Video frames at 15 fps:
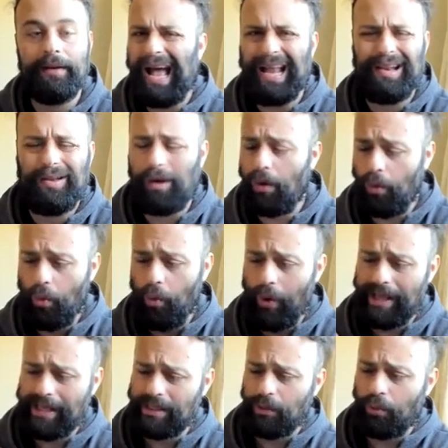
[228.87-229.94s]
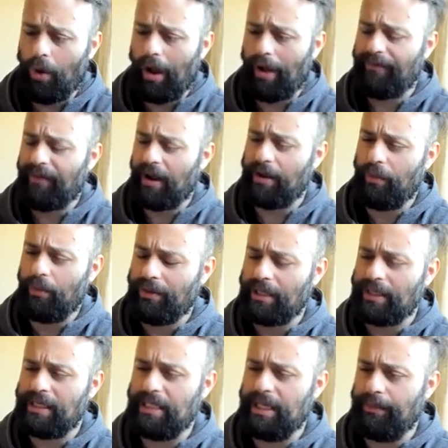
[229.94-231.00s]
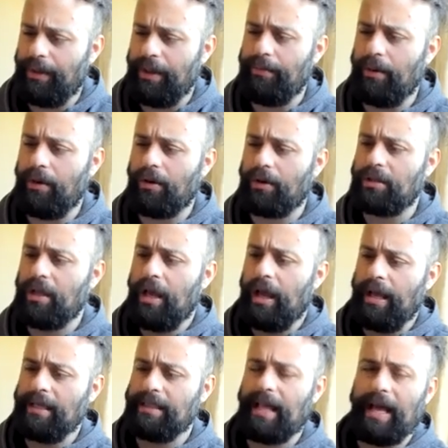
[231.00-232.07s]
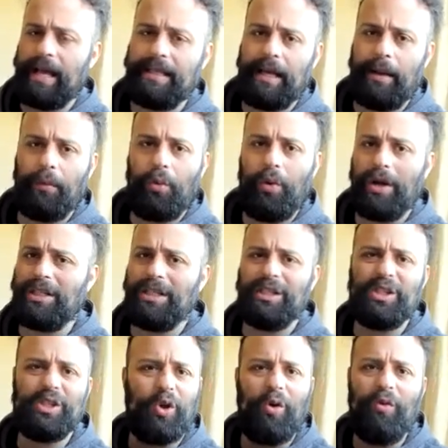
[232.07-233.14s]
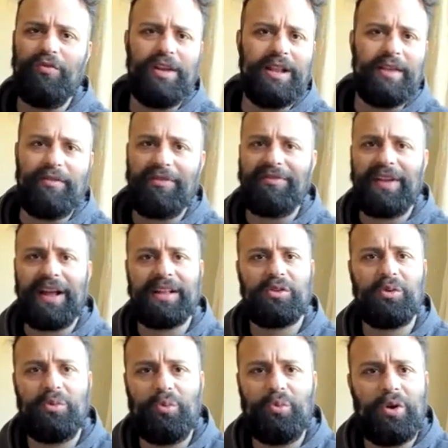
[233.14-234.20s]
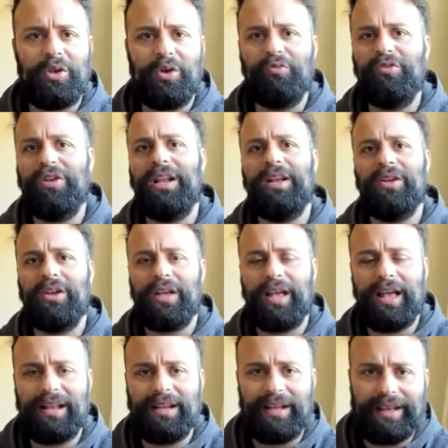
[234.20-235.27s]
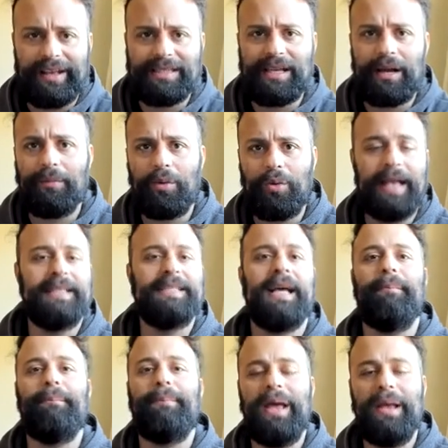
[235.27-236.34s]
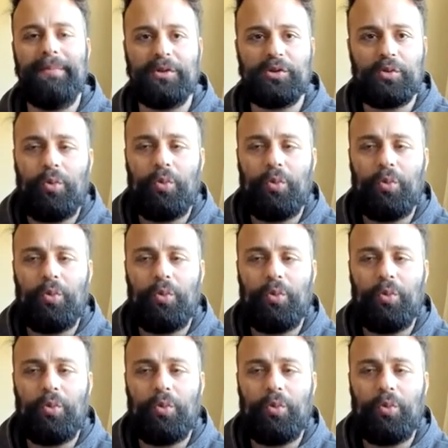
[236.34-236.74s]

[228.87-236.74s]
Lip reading: And always what I find with the CGP books is their exam questions don't really reflect on what you're really going to get in the exam papers.